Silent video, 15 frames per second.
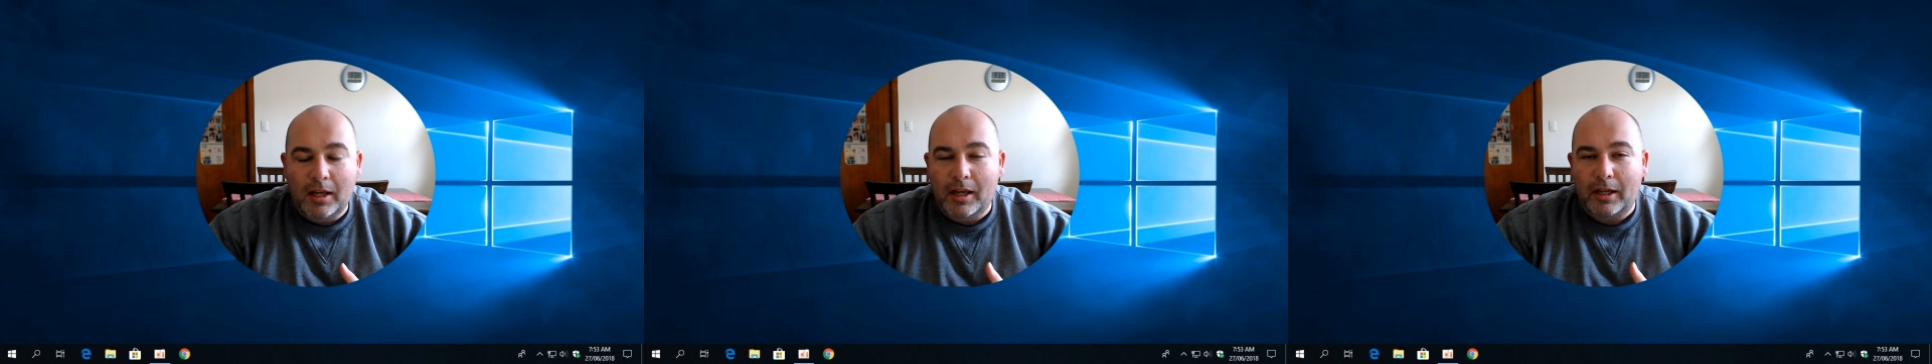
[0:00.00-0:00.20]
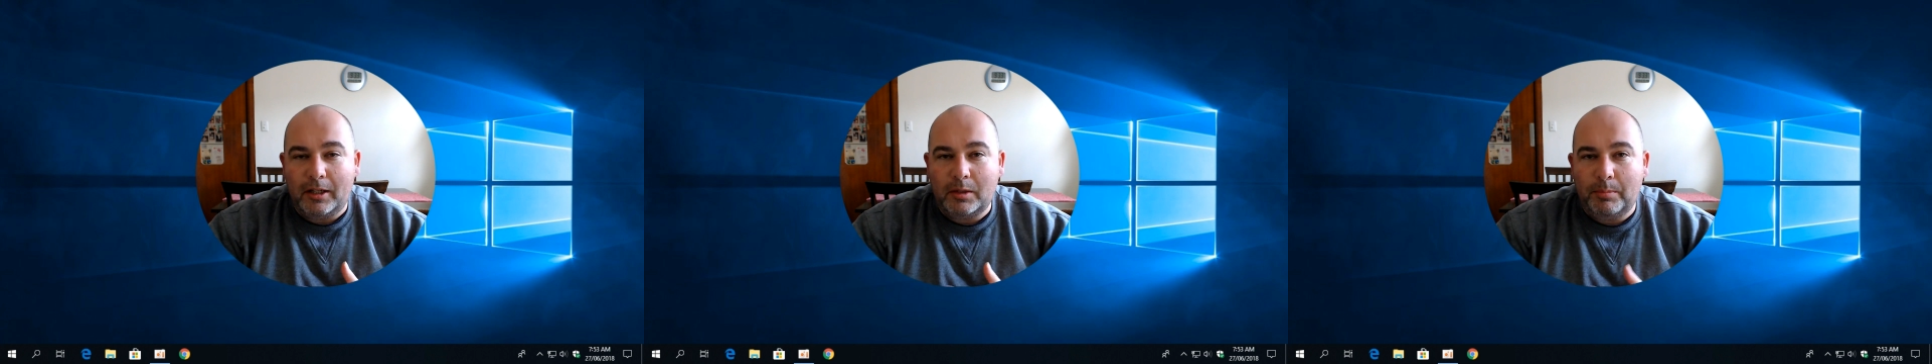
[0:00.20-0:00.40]

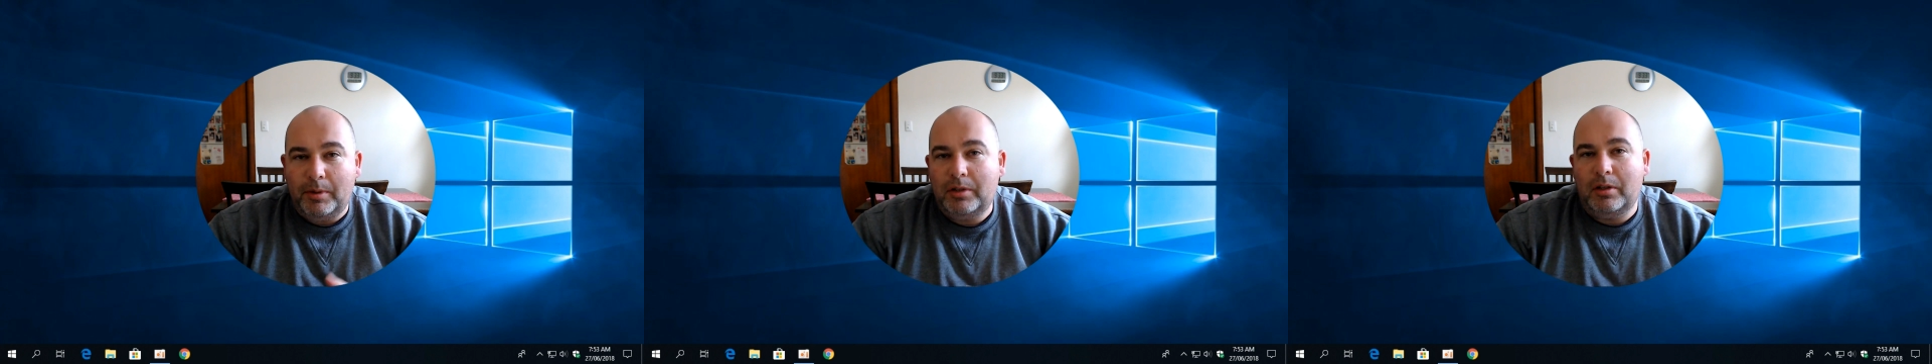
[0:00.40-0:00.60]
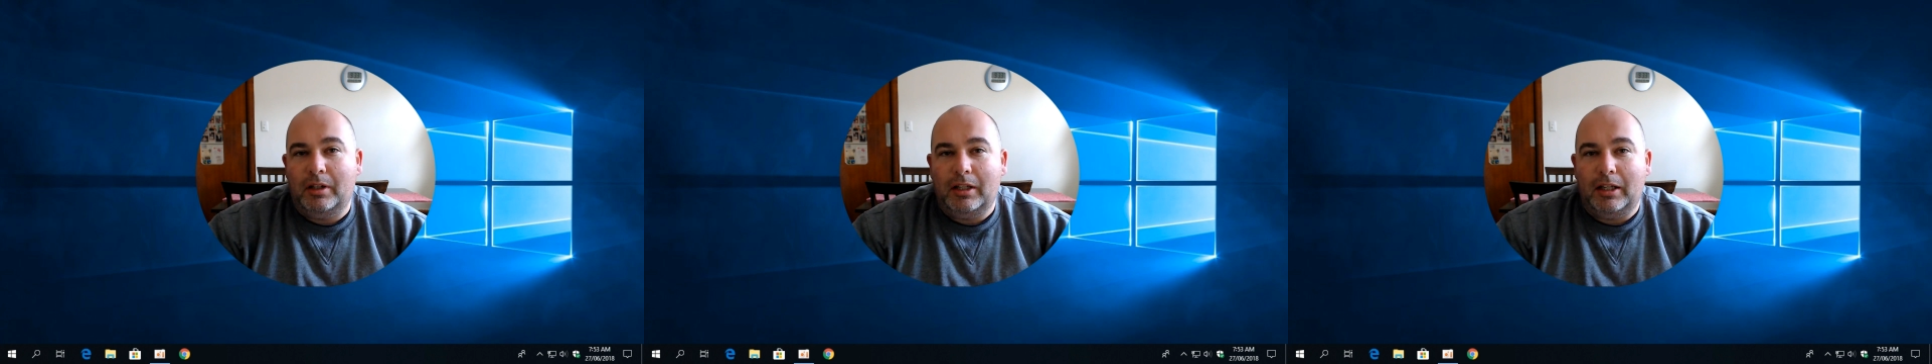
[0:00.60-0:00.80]

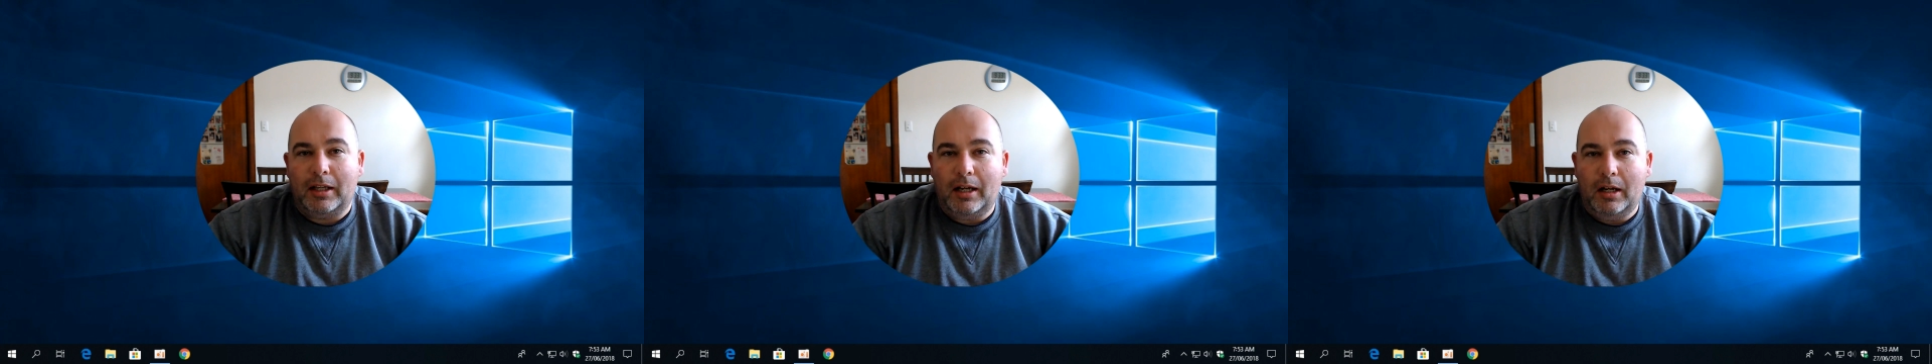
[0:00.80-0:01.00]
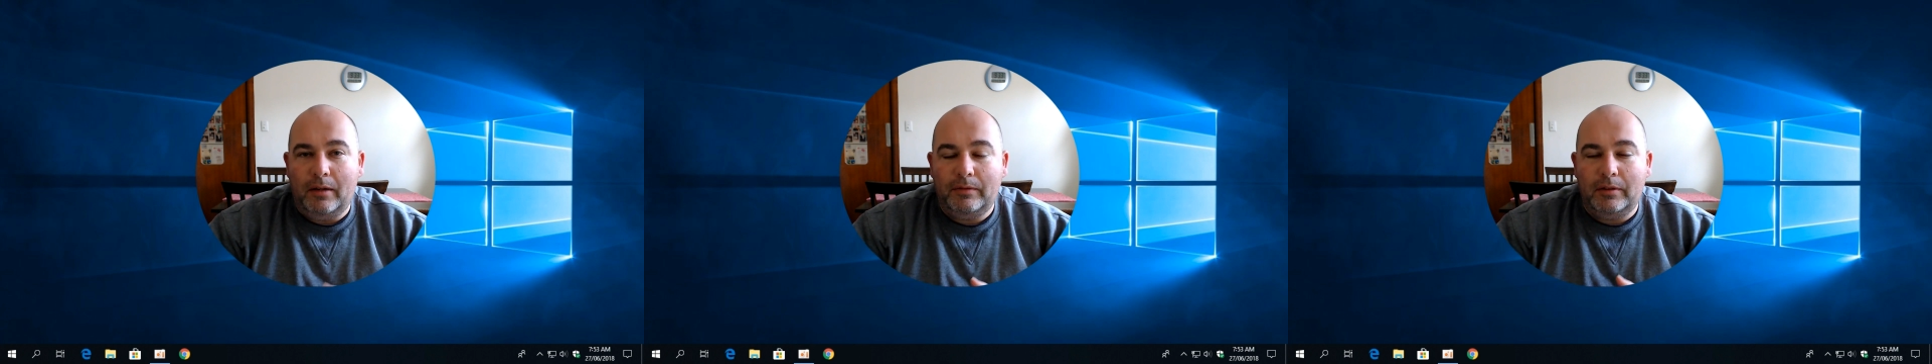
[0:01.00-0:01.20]
especially
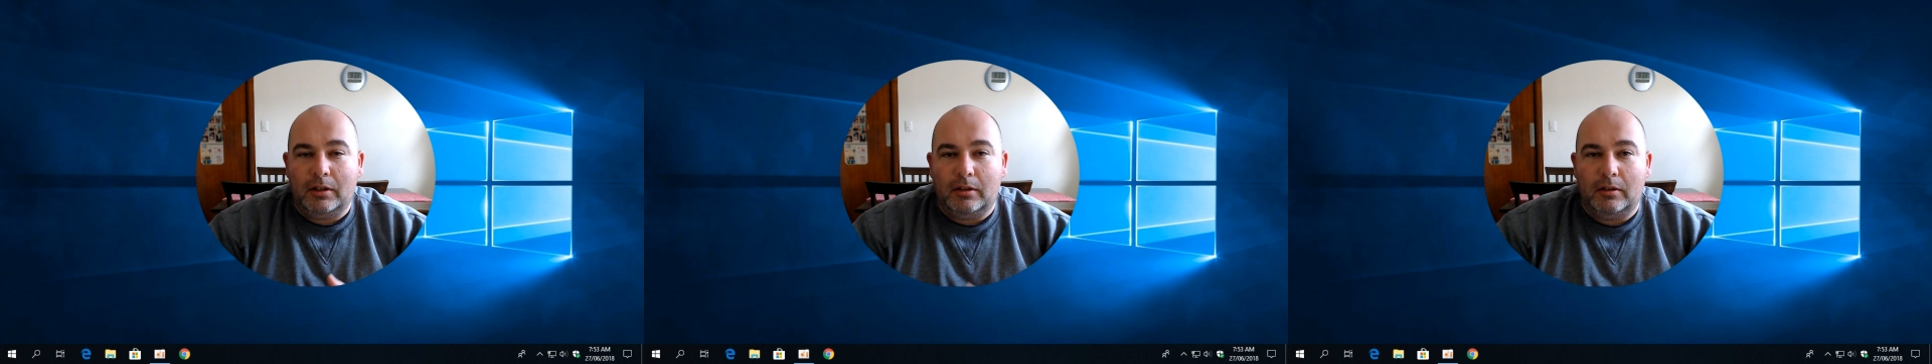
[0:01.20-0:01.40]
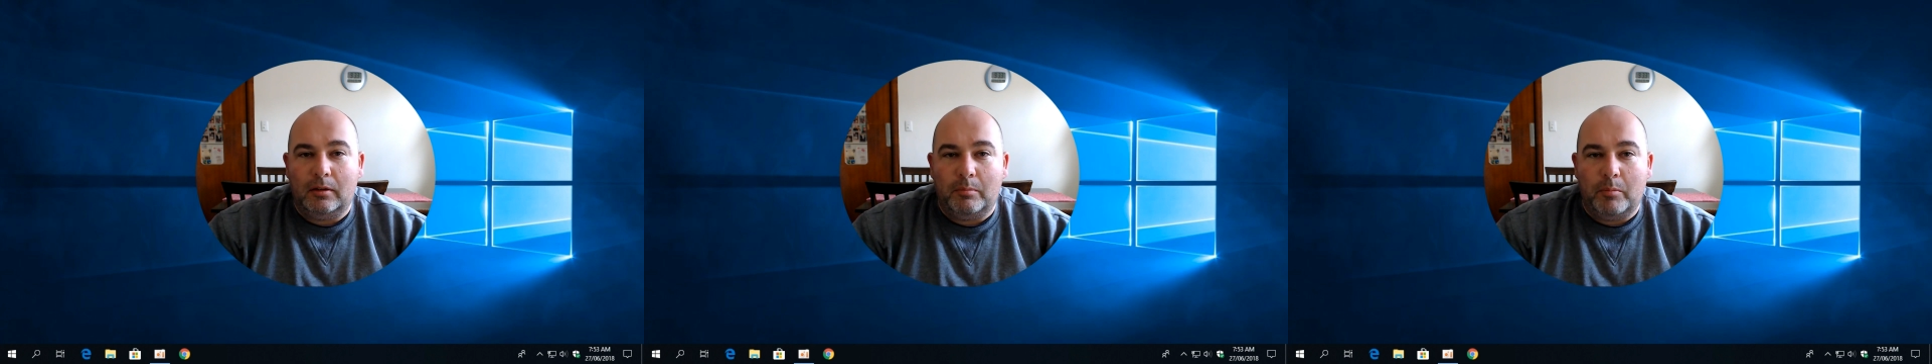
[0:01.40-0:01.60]
after
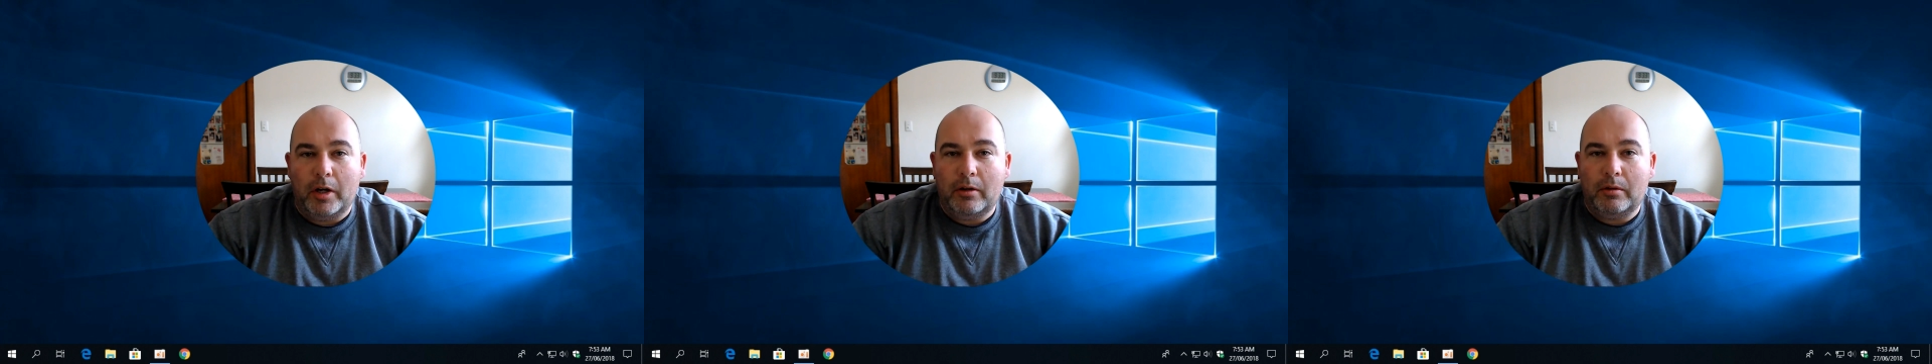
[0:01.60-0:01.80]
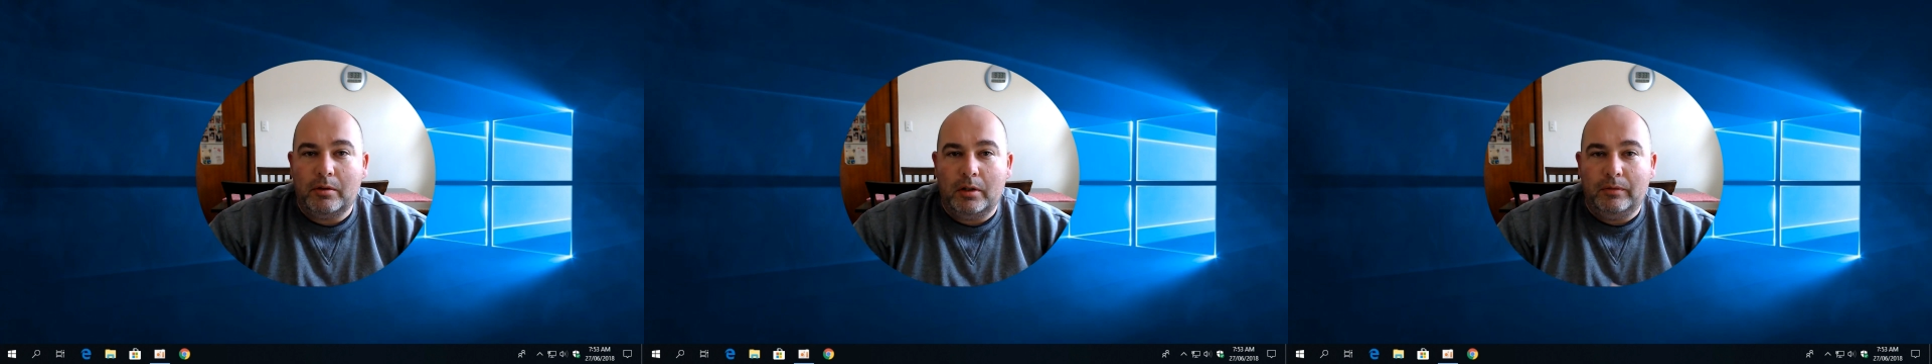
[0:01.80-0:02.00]

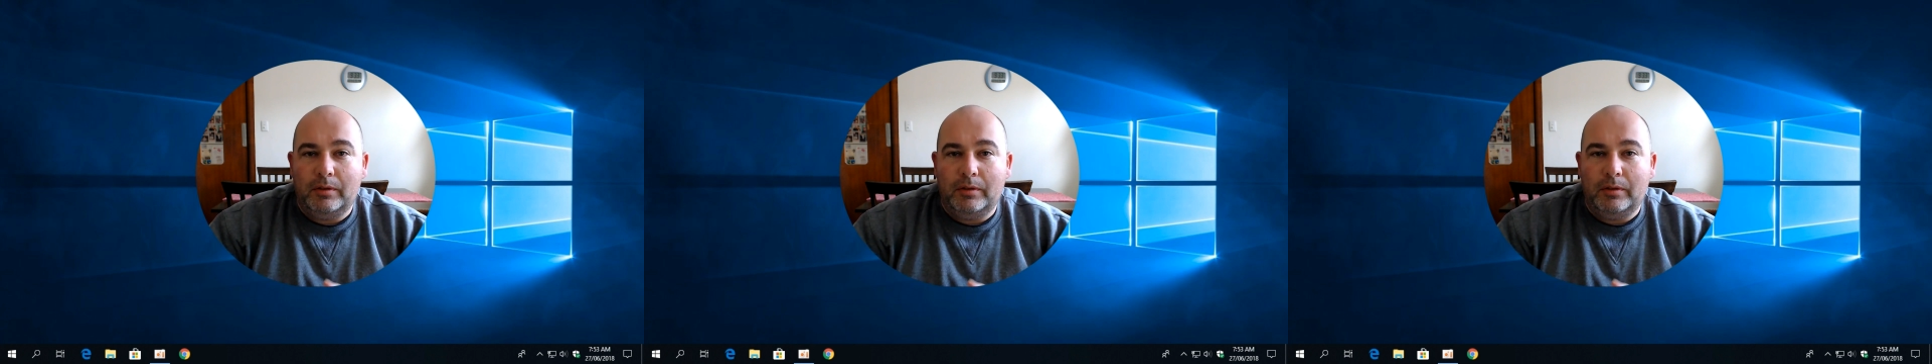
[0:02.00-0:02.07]
Microsoft